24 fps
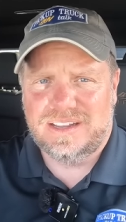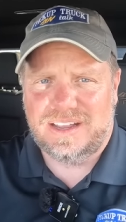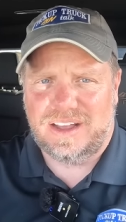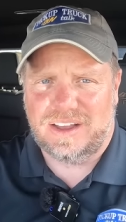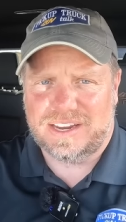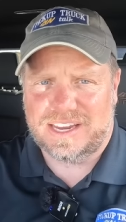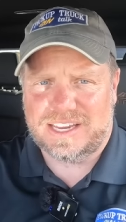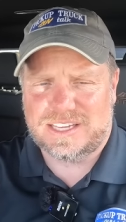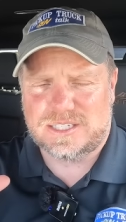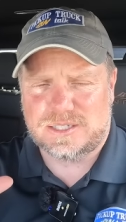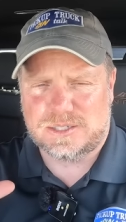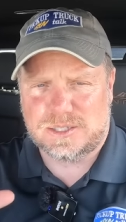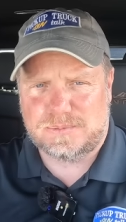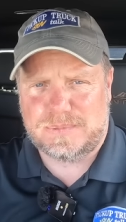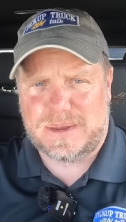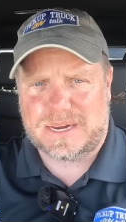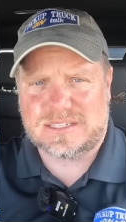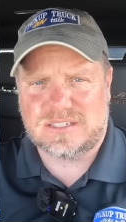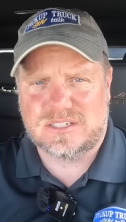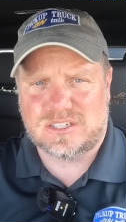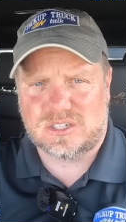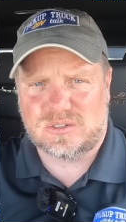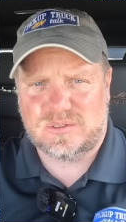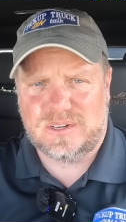I'll get some
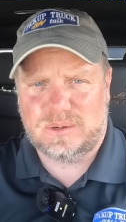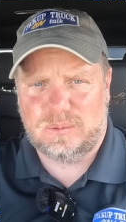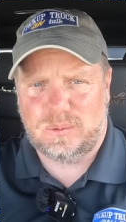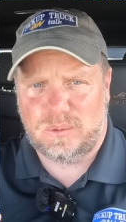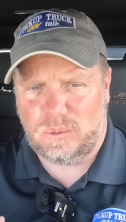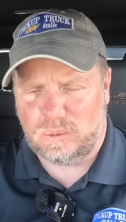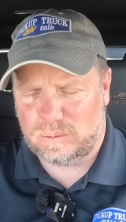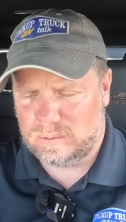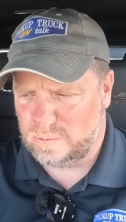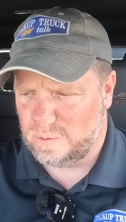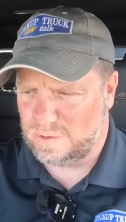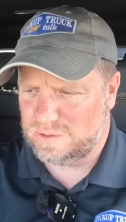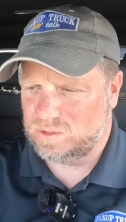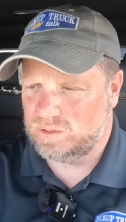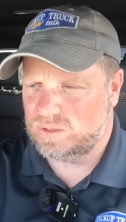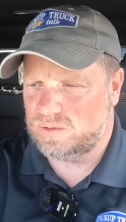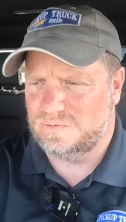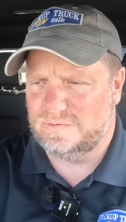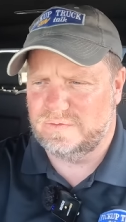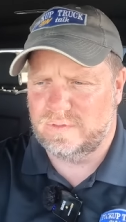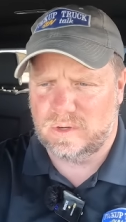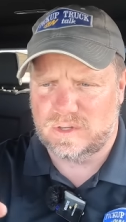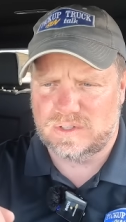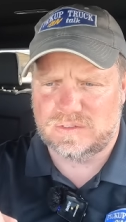specs on the screen. We'll do
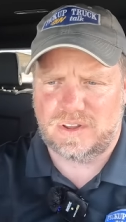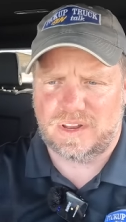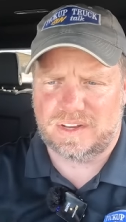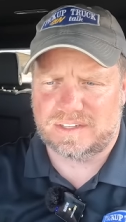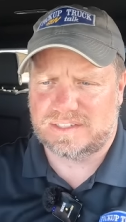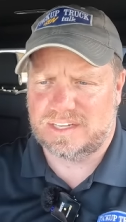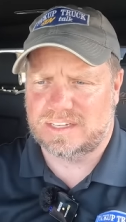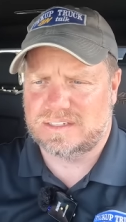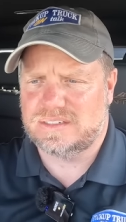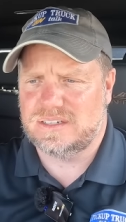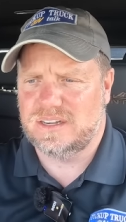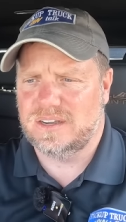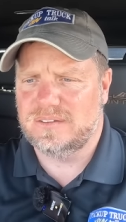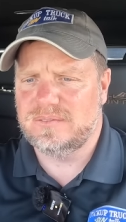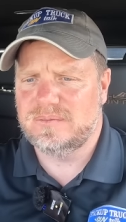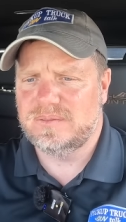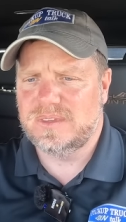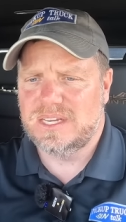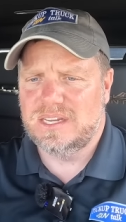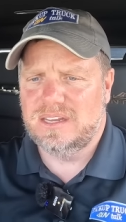some footage of all this kind of stuff.